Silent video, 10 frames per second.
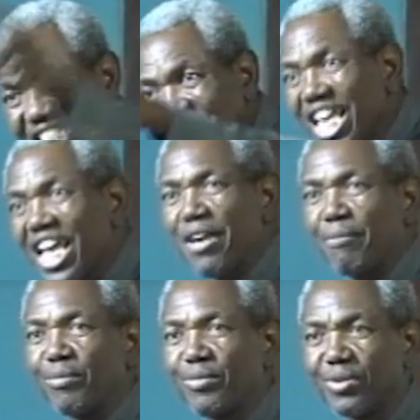a.m.,
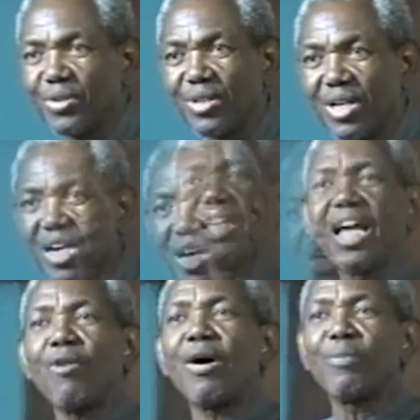
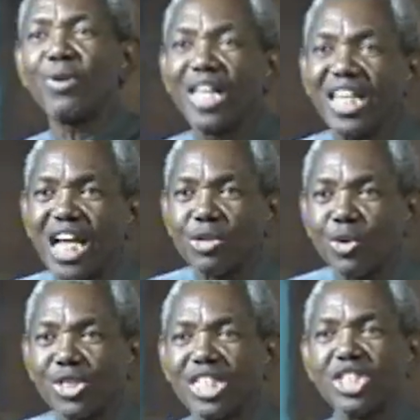our brother that
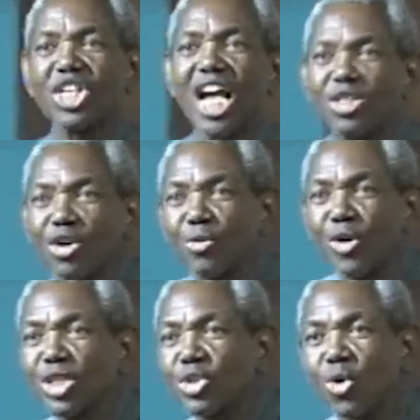was in charge of
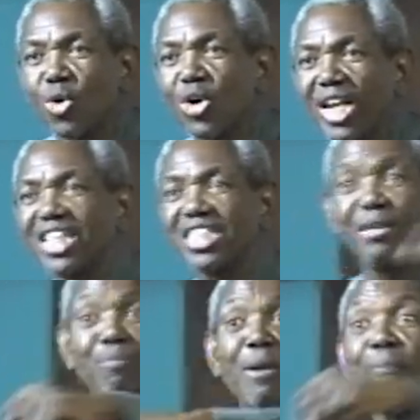going to collect the
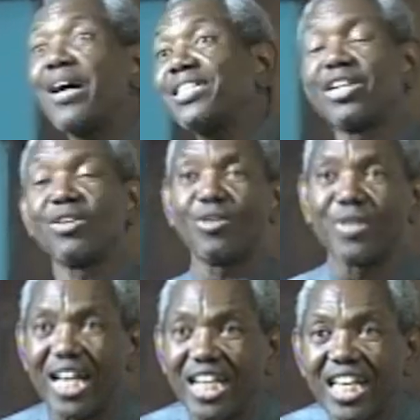papers and all of
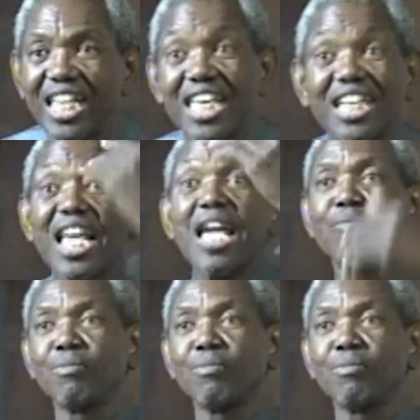that, he came.